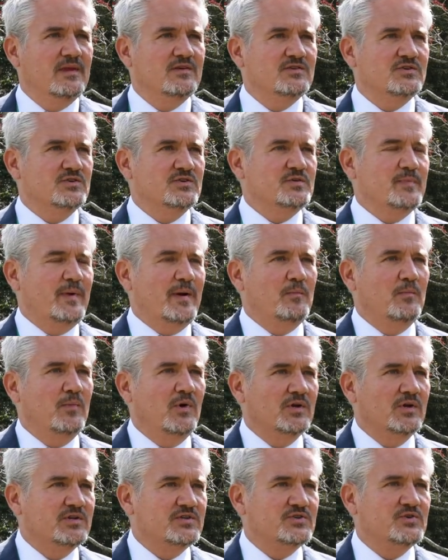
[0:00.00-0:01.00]
So it's about
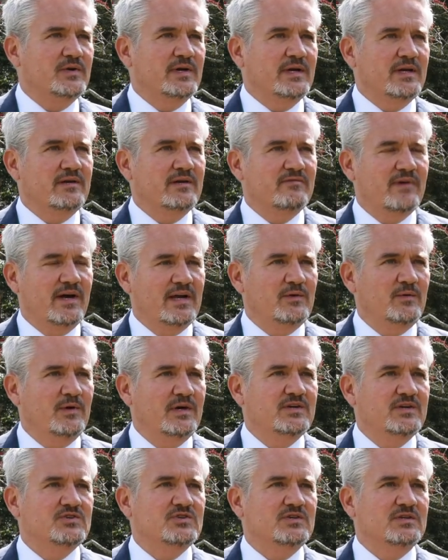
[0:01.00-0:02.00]
monitoring and
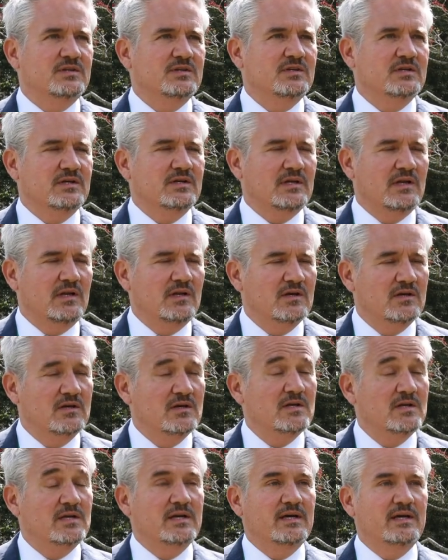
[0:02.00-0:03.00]
evaluation and
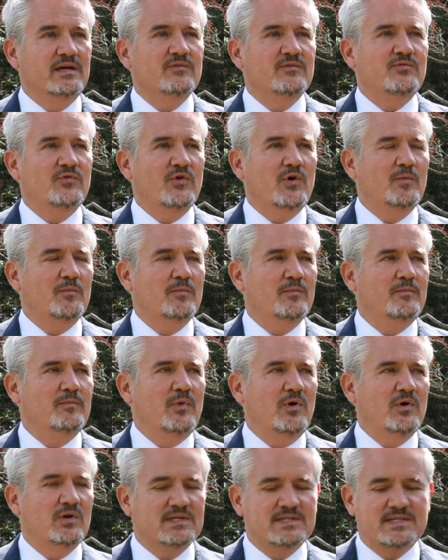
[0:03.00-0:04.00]
learning from
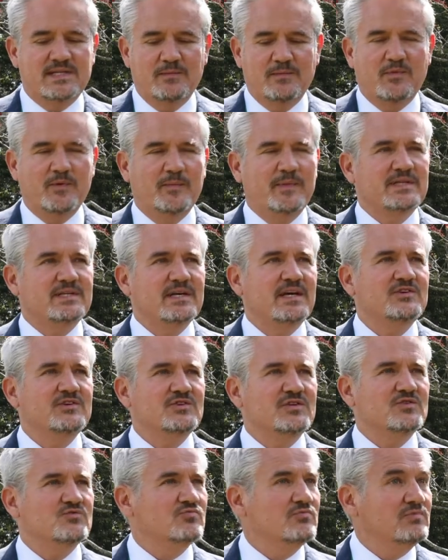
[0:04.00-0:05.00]
policy implementation.
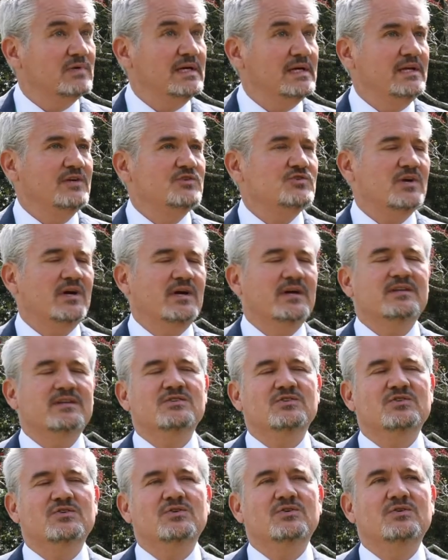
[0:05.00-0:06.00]
It's really trying
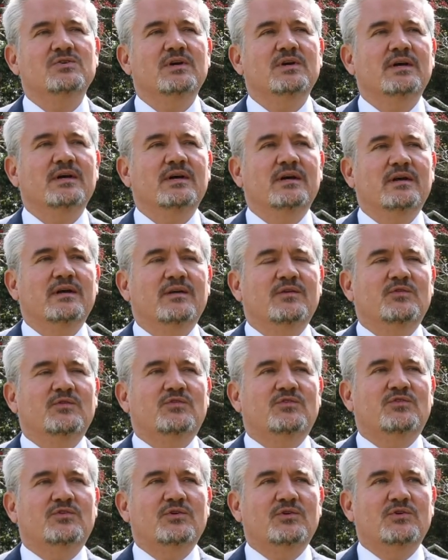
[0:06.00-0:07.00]

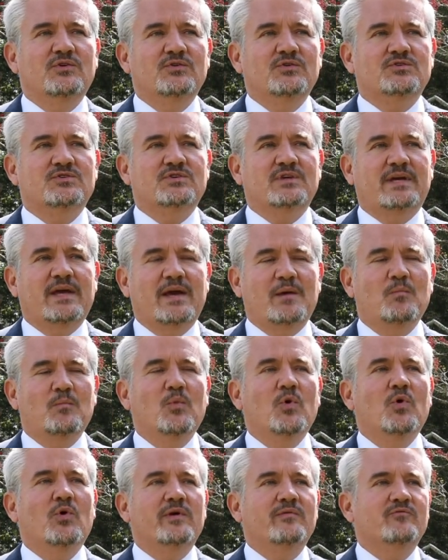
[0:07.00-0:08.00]
to get
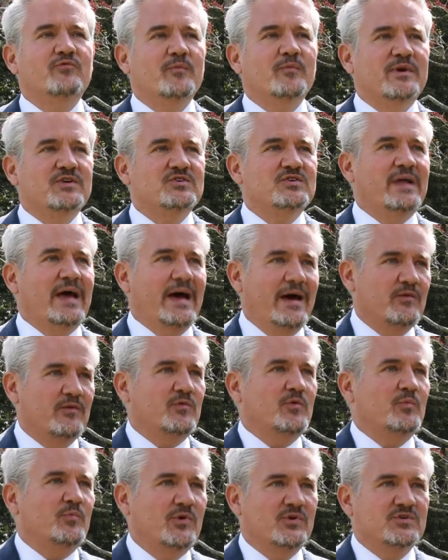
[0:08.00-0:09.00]
more information out of
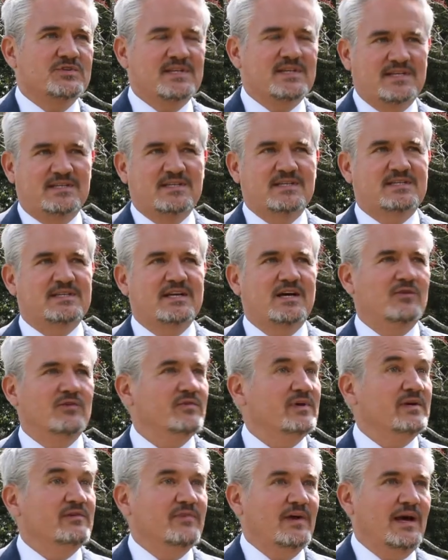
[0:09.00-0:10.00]
the process itself,
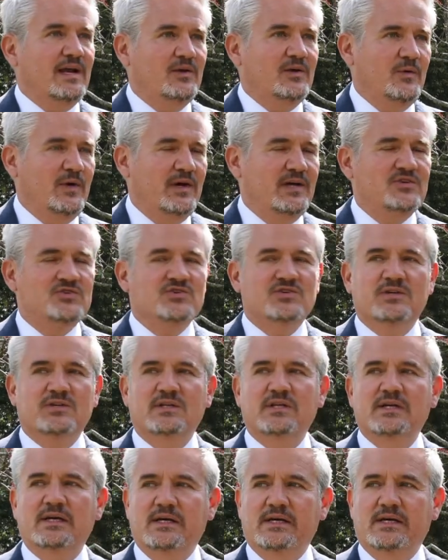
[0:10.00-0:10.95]
evaluation,